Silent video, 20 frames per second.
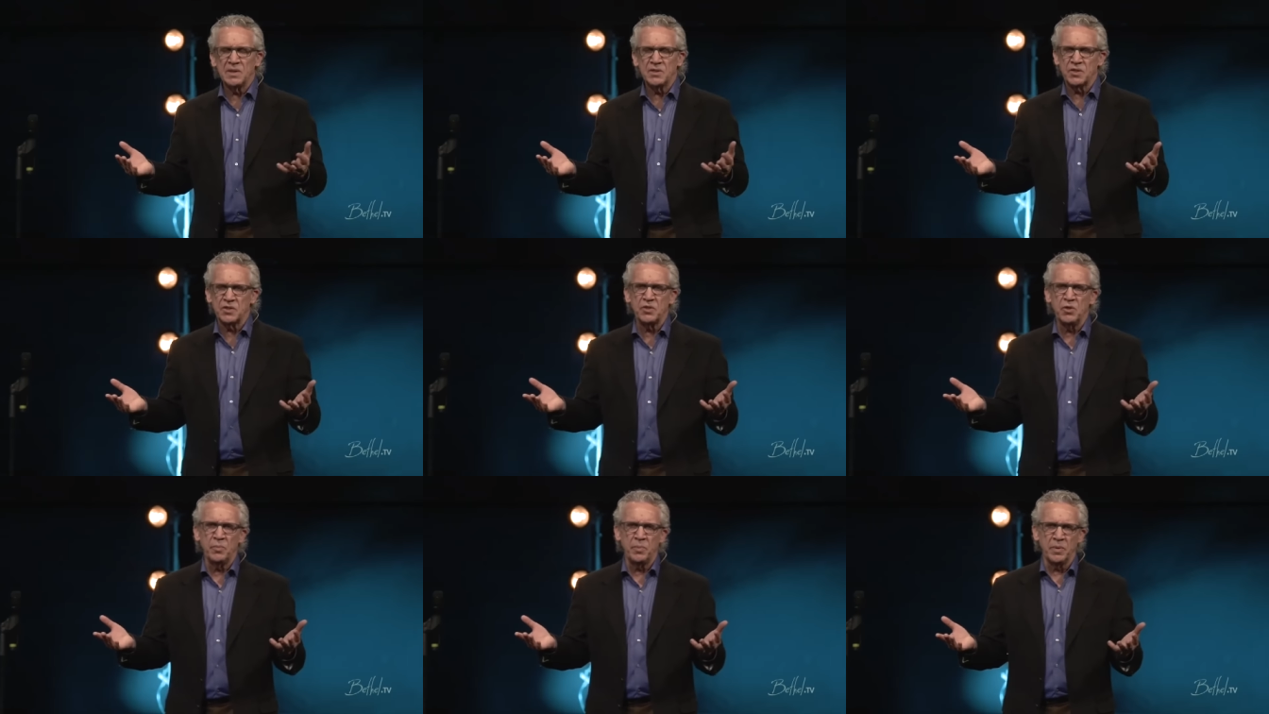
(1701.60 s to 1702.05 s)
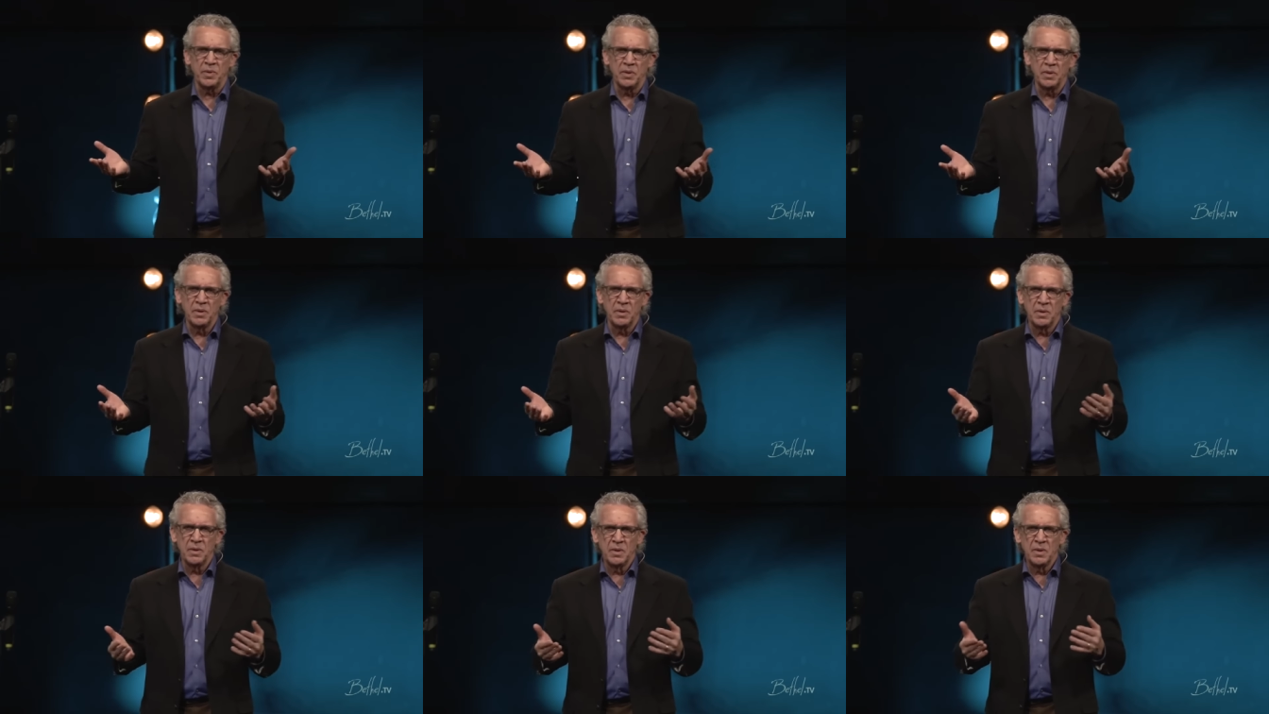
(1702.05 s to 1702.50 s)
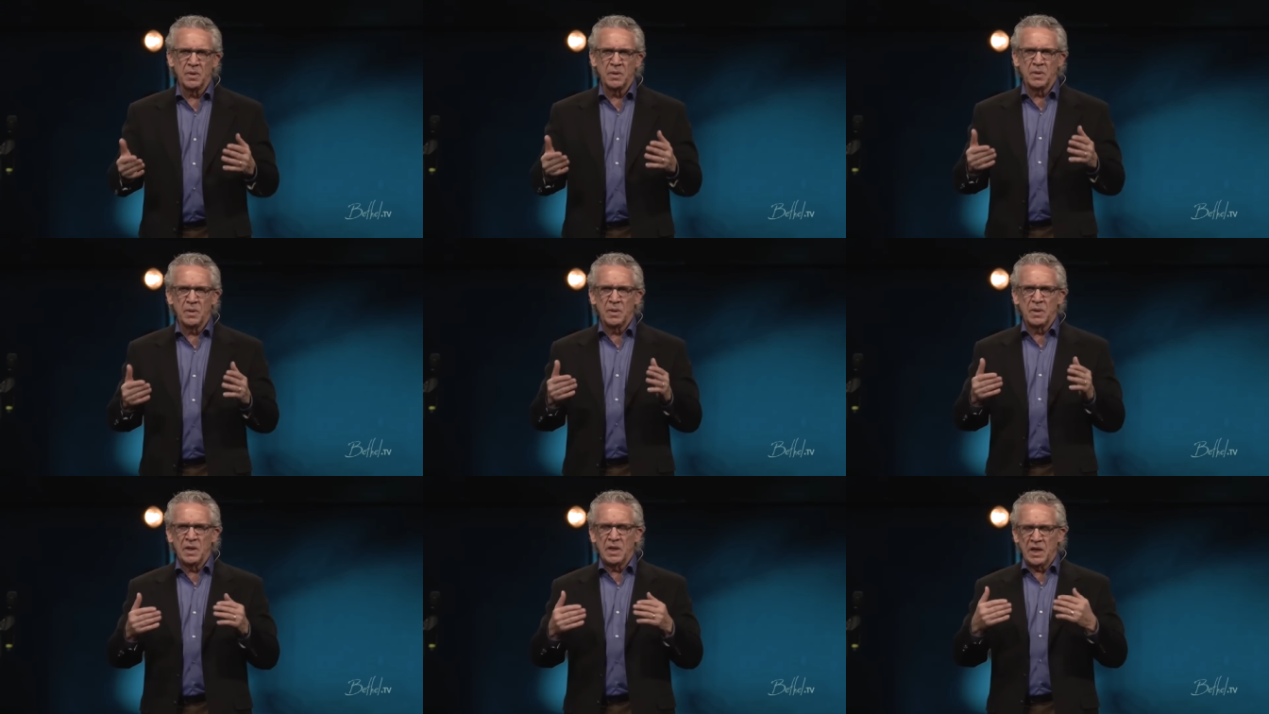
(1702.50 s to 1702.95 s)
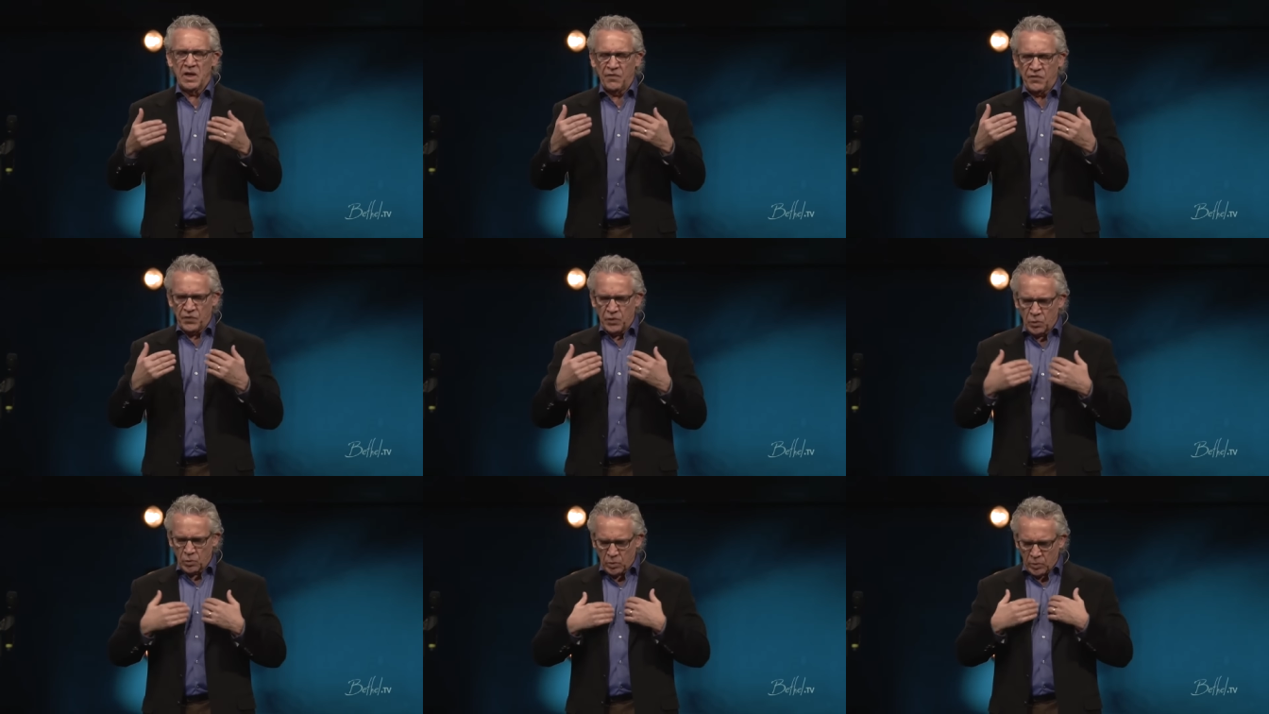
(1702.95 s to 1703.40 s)
stupid. If
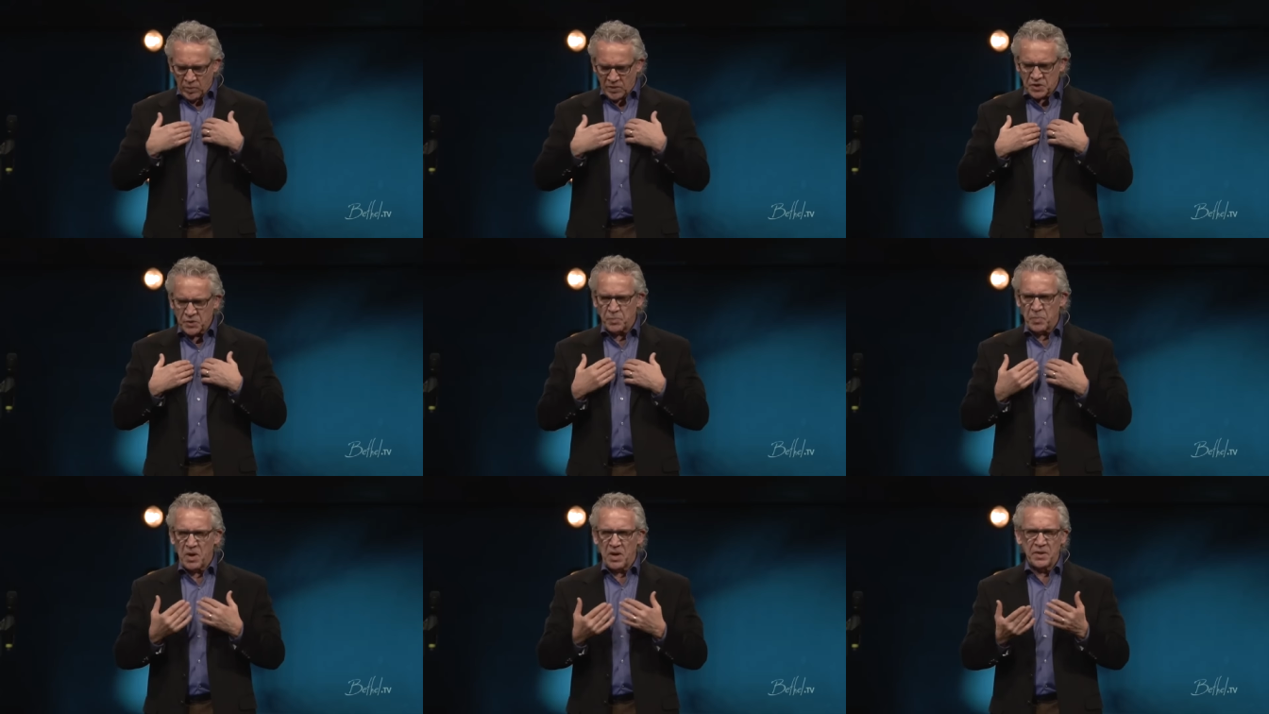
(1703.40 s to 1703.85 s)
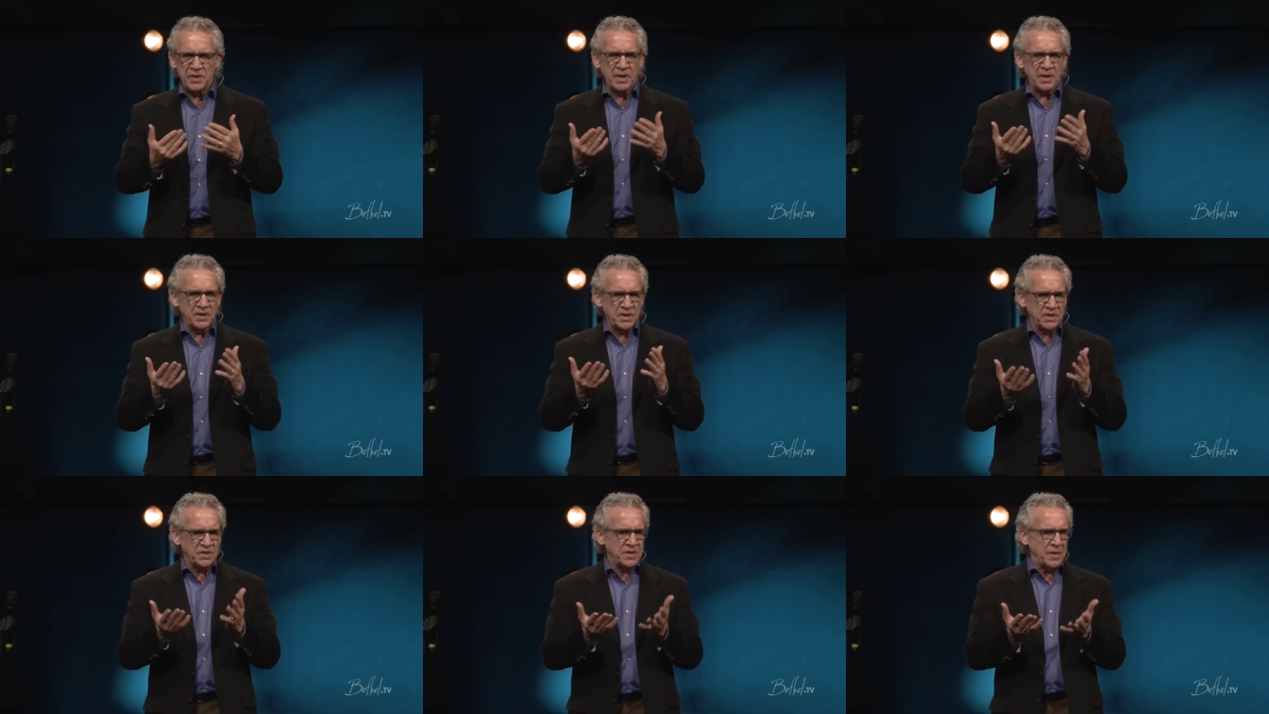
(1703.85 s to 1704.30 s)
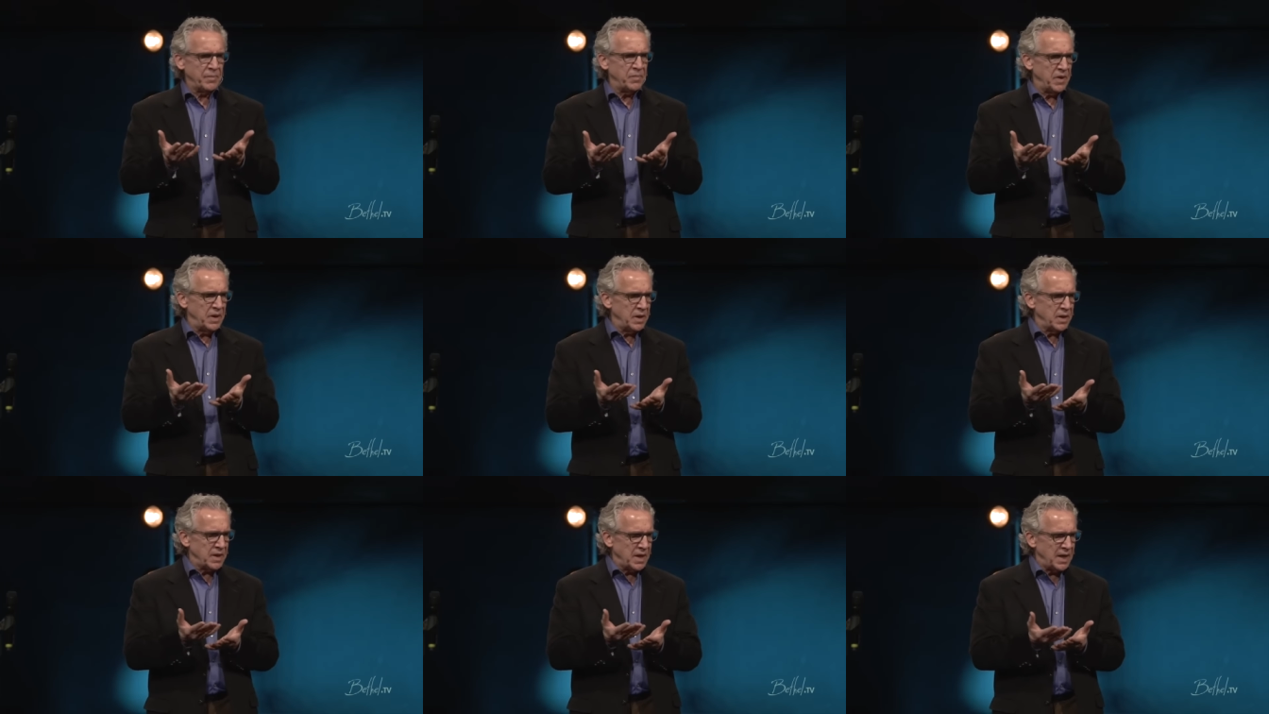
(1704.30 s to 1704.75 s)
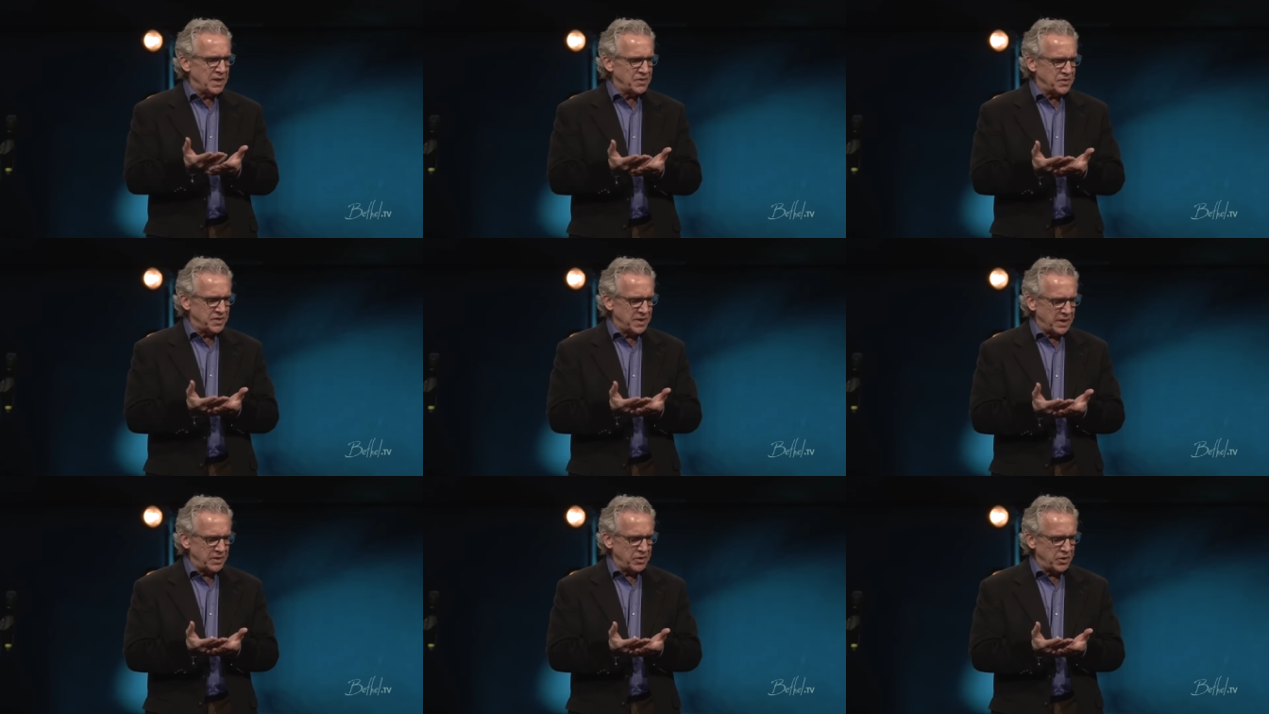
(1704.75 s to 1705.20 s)
you're responding to something that God
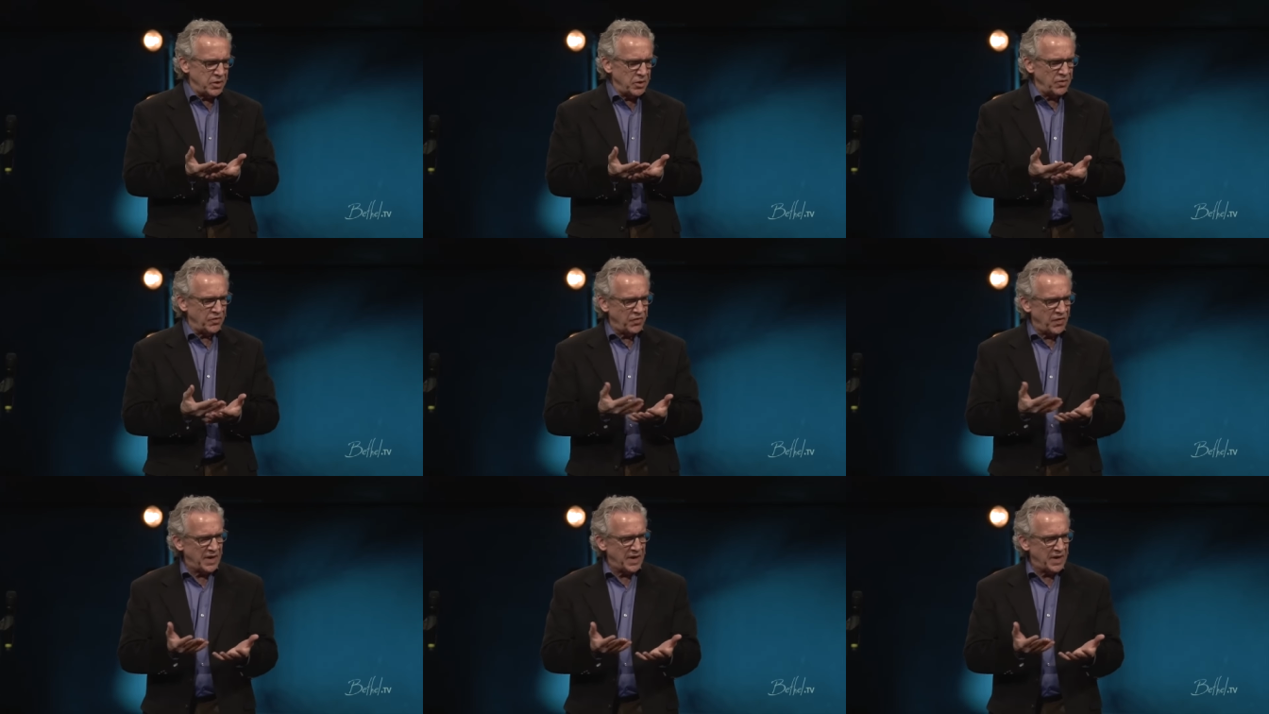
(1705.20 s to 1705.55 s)
said to do,